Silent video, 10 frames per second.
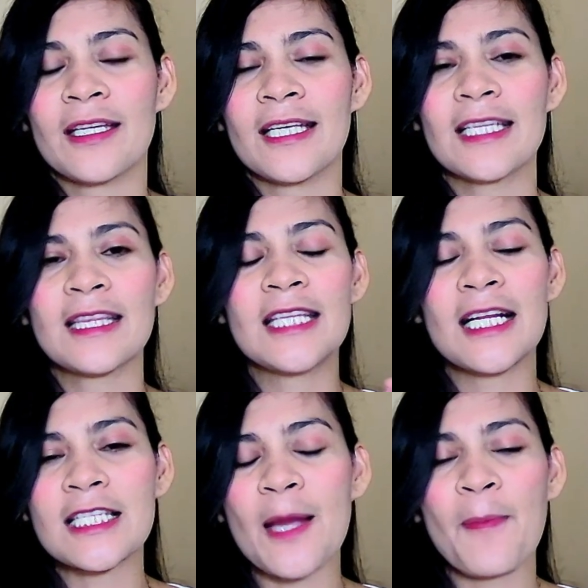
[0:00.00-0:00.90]
It
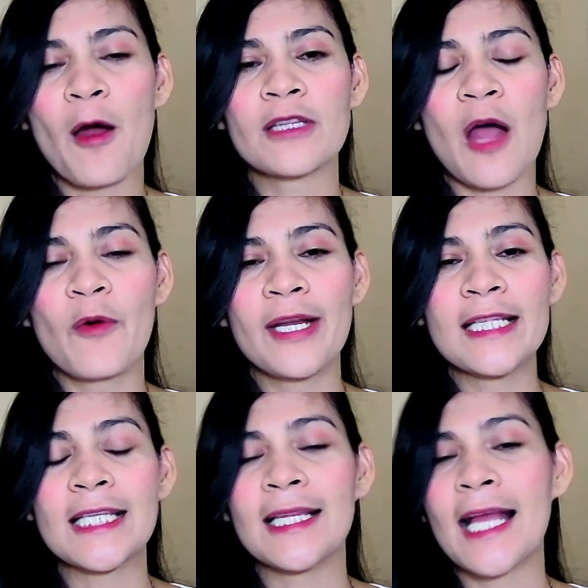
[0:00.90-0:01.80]
deals about our
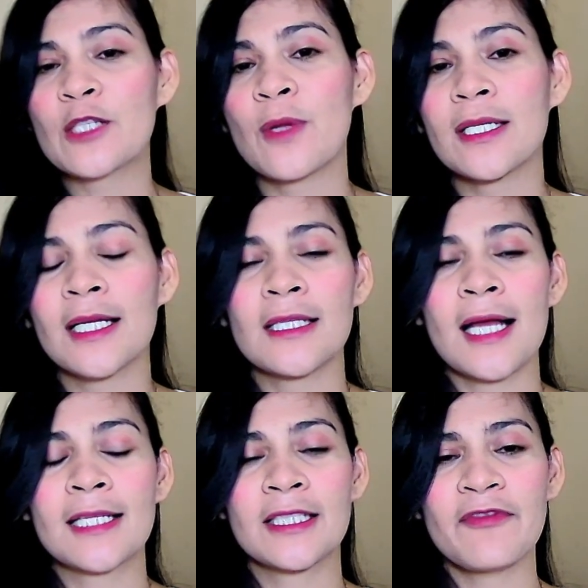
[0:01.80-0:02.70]
intellectual
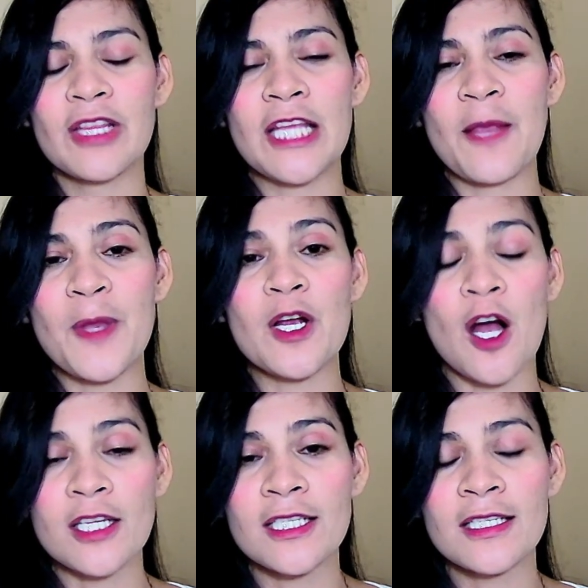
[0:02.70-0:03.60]
activity
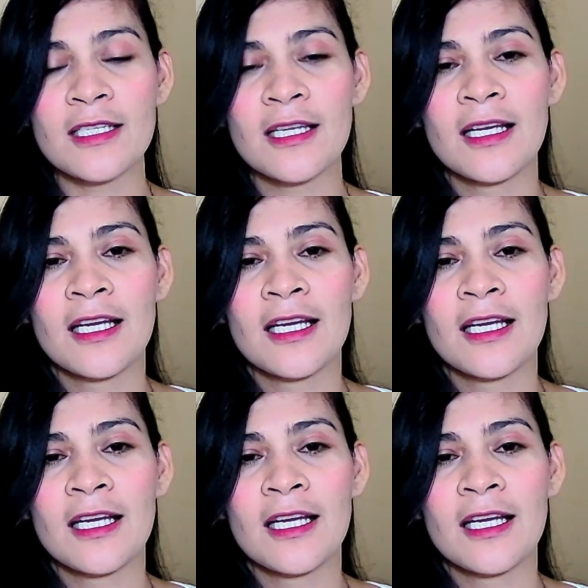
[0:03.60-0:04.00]
because